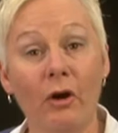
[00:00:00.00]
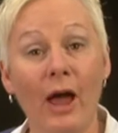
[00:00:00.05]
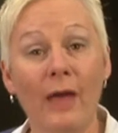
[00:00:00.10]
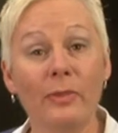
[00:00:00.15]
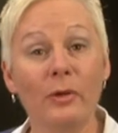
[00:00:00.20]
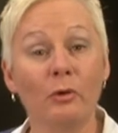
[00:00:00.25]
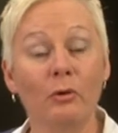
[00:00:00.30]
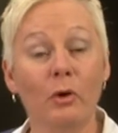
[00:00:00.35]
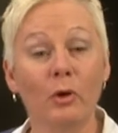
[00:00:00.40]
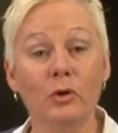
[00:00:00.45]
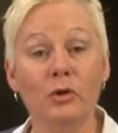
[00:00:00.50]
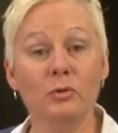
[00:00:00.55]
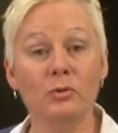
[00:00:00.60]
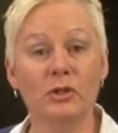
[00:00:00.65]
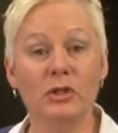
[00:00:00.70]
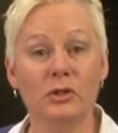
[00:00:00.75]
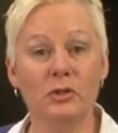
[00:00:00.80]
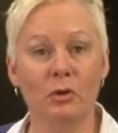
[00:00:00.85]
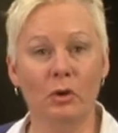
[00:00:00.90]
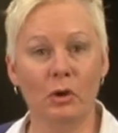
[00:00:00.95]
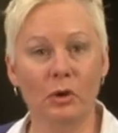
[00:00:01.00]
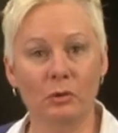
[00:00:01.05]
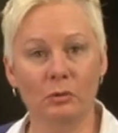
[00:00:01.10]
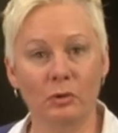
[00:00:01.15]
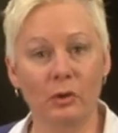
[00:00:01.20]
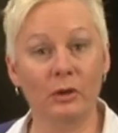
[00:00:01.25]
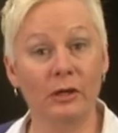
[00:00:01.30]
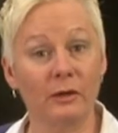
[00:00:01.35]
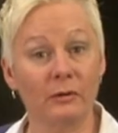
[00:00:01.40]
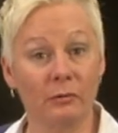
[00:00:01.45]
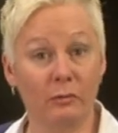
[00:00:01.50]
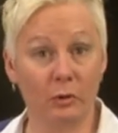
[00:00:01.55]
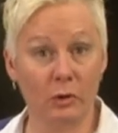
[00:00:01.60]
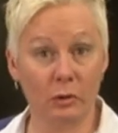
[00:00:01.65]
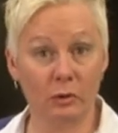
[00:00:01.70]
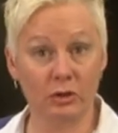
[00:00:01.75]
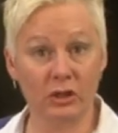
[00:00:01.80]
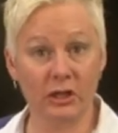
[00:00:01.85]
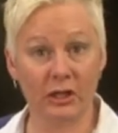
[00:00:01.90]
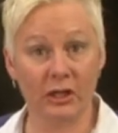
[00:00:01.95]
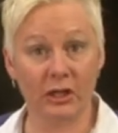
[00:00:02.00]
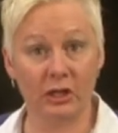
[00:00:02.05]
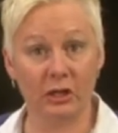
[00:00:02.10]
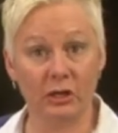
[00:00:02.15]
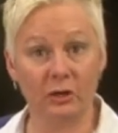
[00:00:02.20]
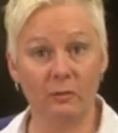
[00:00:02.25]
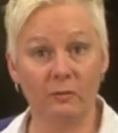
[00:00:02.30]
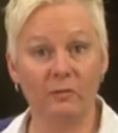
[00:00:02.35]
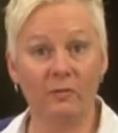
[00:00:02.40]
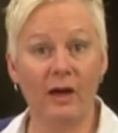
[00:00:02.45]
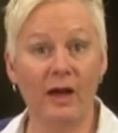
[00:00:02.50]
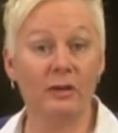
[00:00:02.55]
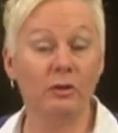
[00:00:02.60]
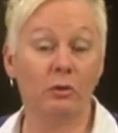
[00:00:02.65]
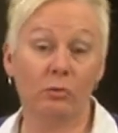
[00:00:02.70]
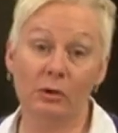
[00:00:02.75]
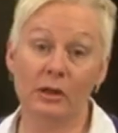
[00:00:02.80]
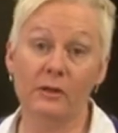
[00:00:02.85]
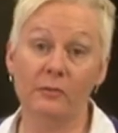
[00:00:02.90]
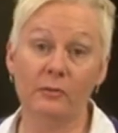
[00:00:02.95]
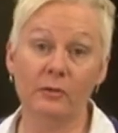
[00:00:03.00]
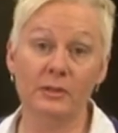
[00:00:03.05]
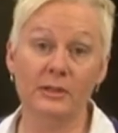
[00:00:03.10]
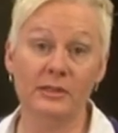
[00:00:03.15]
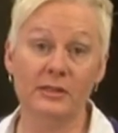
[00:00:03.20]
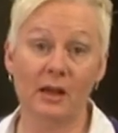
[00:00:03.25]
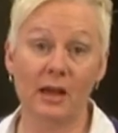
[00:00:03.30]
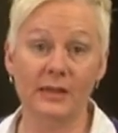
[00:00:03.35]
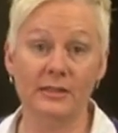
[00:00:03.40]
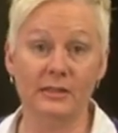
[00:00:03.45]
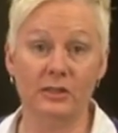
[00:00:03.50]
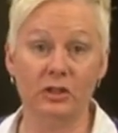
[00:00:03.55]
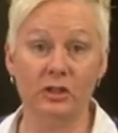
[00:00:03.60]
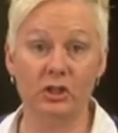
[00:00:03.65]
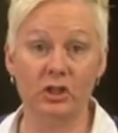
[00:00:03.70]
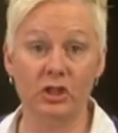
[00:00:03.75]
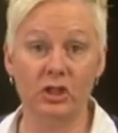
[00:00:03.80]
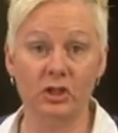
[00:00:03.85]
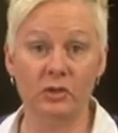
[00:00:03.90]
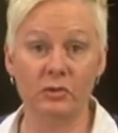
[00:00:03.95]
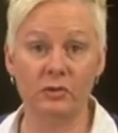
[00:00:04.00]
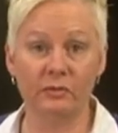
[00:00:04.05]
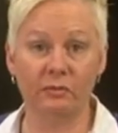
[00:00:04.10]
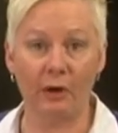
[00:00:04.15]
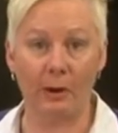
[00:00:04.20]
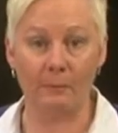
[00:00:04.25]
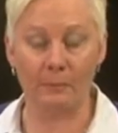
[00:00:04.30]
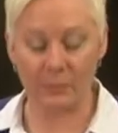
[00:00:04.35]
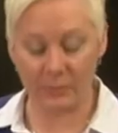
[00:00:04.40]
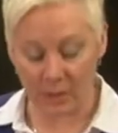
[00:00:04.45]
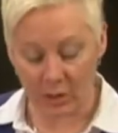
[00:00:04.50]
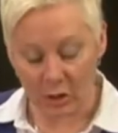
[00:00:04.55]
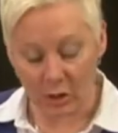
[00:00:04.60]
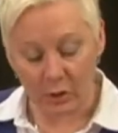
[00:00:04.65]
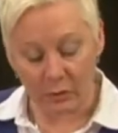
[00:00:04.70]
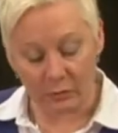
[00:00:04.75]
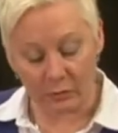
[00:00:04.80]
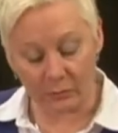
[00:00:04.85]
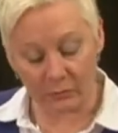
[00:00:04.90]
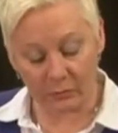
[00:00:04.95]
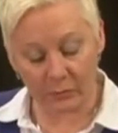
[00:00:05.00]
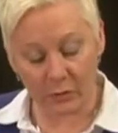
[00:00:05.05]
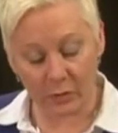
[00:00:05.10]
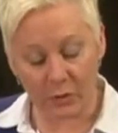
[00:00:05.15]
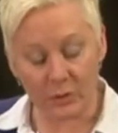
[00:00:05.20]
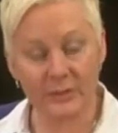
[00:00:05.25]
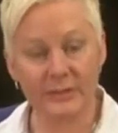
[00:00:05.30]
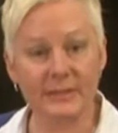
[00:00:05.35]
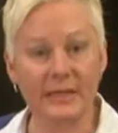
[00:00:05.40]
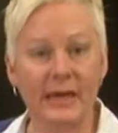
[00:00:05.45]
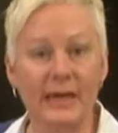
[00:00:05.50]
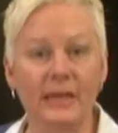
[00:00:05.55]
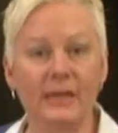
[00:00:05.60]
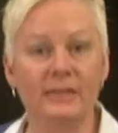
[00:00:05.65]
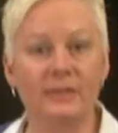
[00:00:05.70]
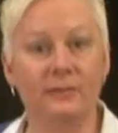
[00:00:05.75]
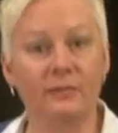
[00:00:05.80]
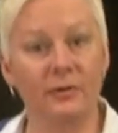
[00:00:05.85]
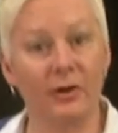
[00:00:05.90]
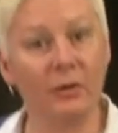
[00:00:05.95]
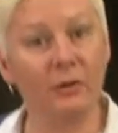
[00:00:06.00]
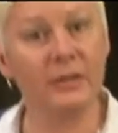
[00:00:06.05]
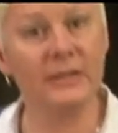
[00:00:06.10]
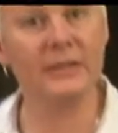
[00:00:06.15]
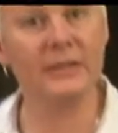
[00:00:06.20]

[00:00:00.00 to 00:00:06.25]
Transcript: at the grocery store looking for your chicken, you'll find 3 different sizes to choose from. The first is a very